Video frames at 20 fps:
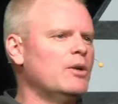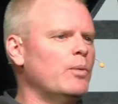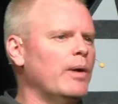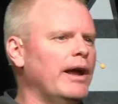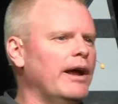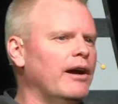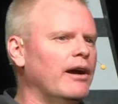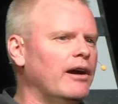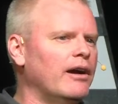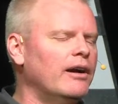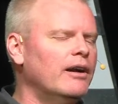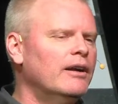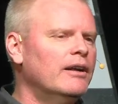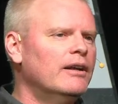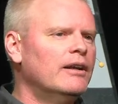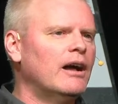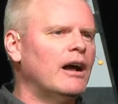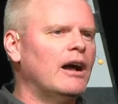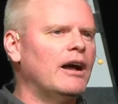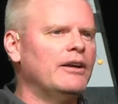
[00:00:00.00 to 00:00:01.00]
where
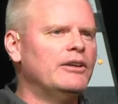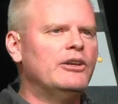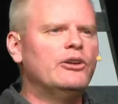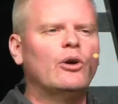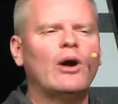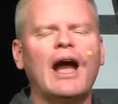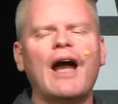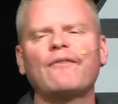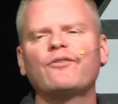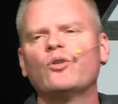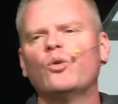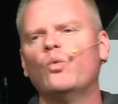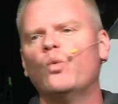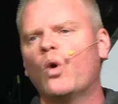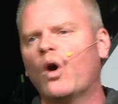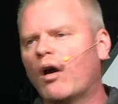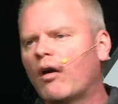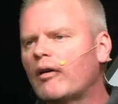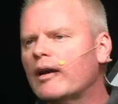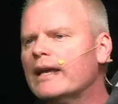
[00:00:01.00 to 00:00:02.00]
uh, you don't have to
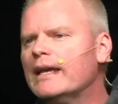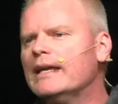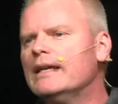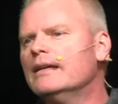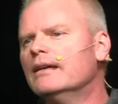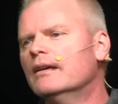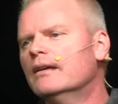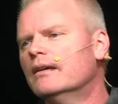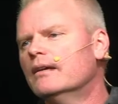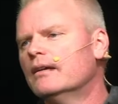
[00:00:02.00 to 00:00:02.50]
worry.